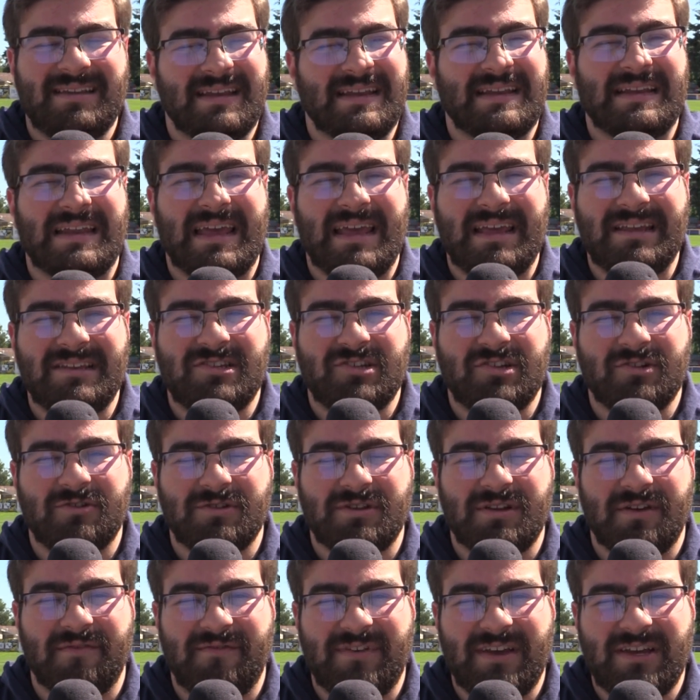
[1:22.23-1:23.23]
an
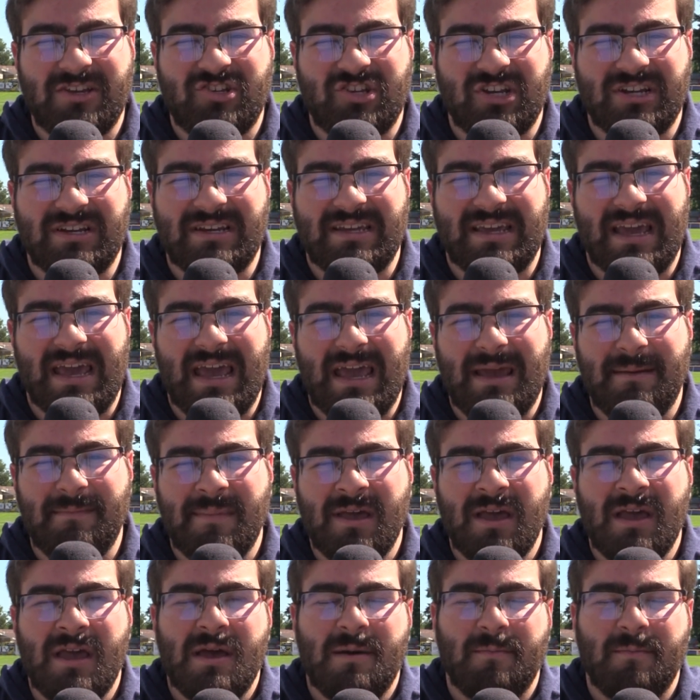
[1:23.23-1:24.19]
interdivision game.